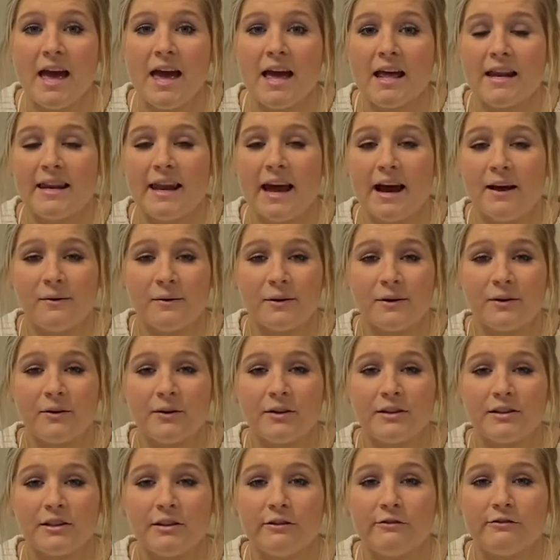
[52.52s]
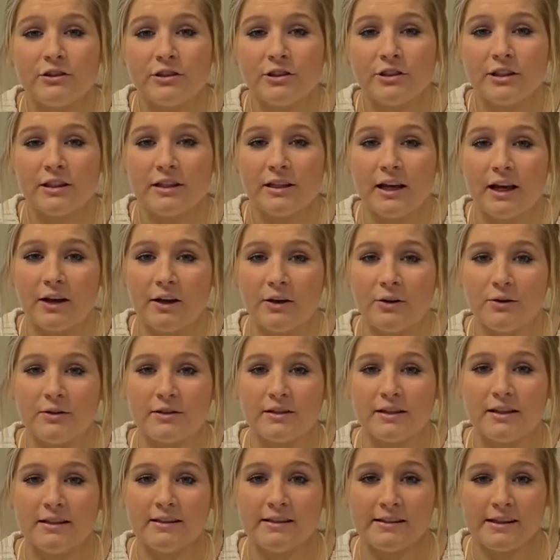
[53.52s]
Now we're going to Virginia, who is
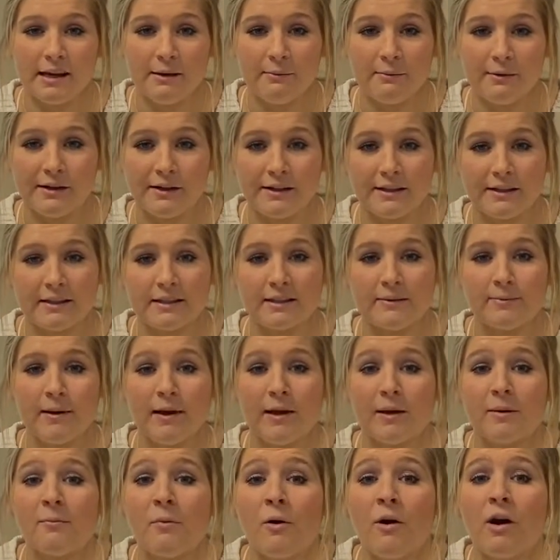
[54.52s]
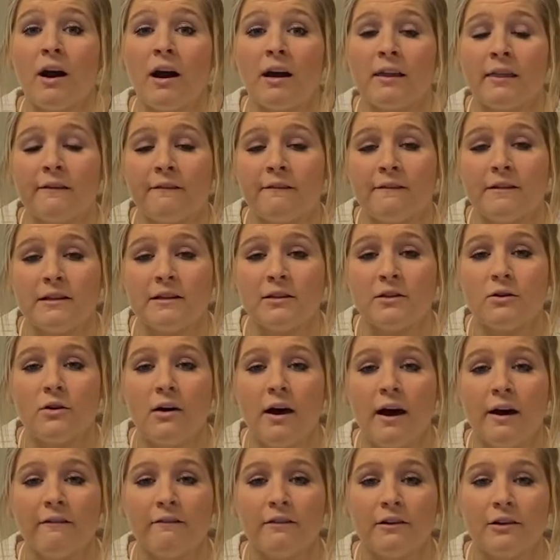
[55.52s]
in Siberia, to speak more on the physical
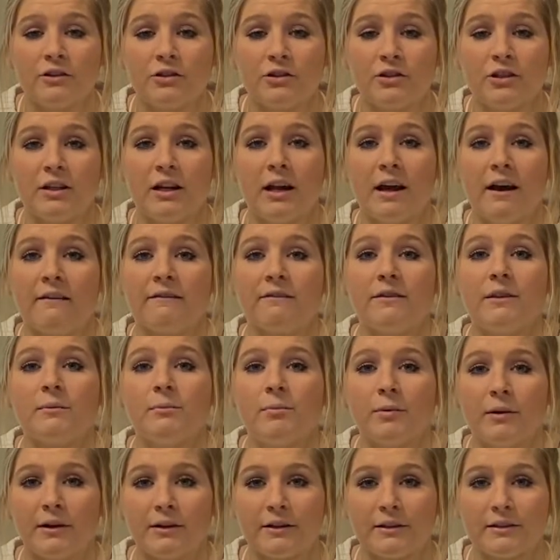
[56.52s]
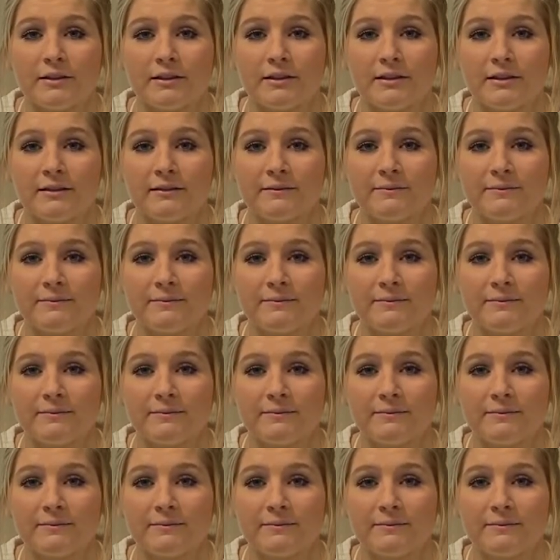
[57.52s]
evolution of the birds.